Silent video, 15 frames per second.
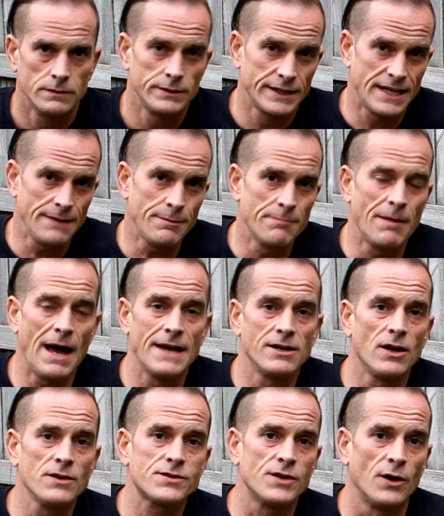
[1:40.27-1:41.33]
And keep in mind
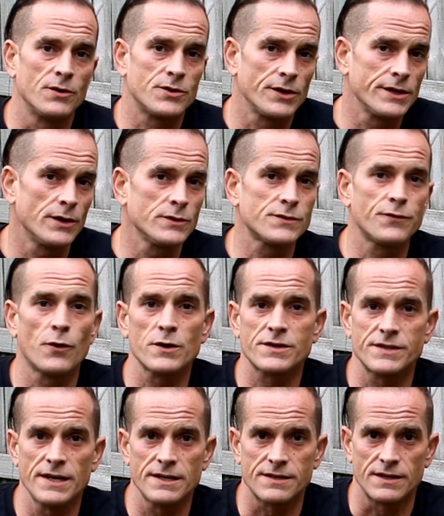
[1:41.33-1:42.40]
also, during those 4
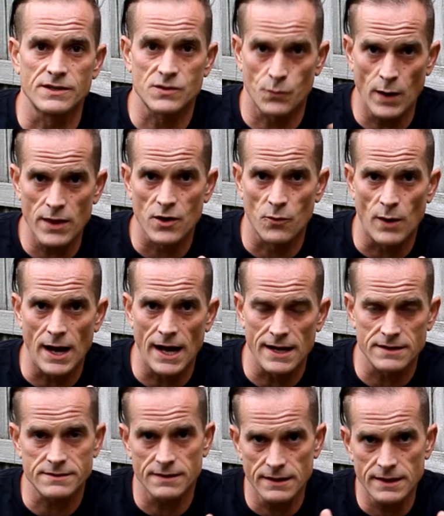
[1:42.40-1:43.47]
seasons,
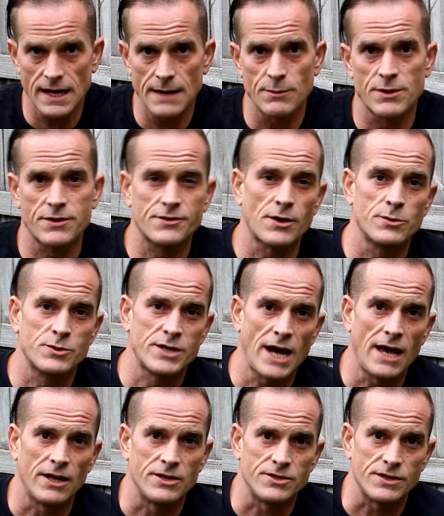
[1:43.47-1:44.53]
weather-wise, it came with its own
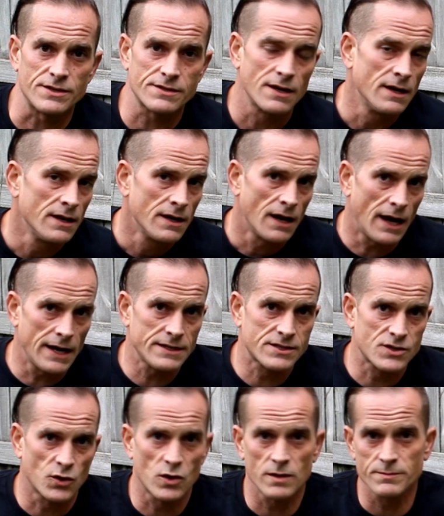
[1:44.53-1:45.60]
challenges. Ice
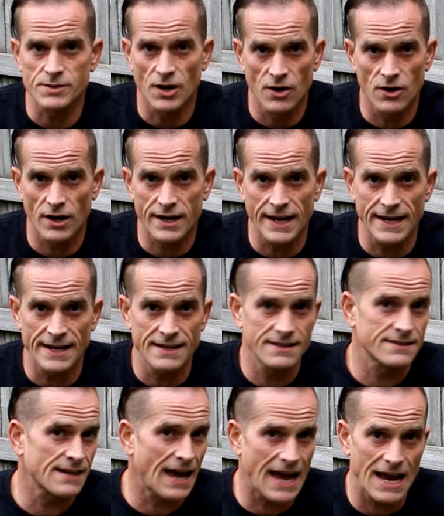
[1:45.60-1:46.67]
storms,
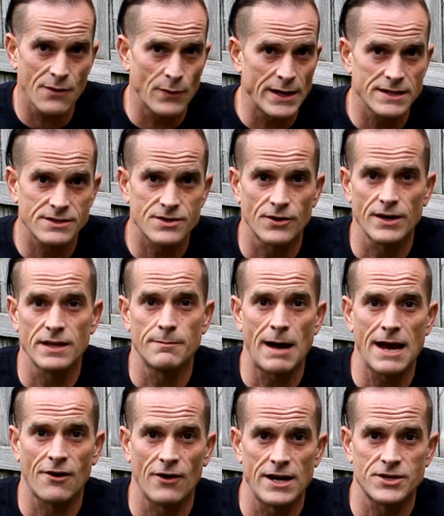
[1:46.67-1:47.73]
hurricanes, high winds during the
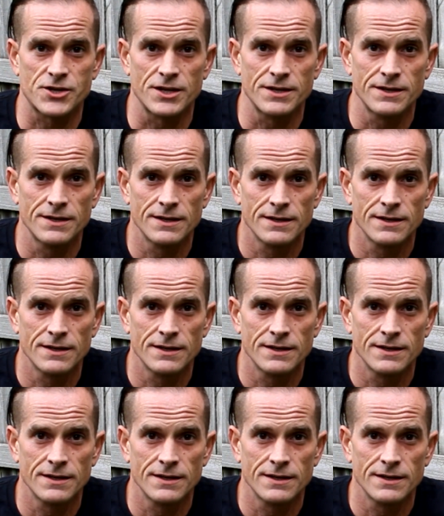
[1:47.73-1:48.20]
migration.